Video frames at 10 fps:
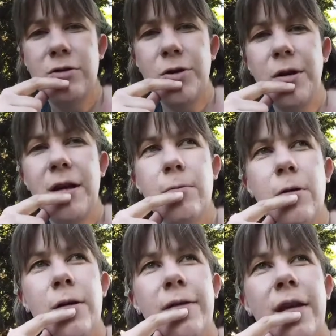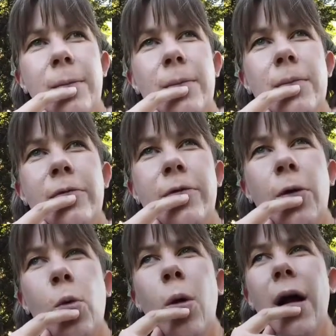joining one of them
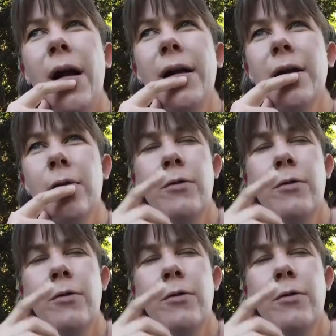for a while now,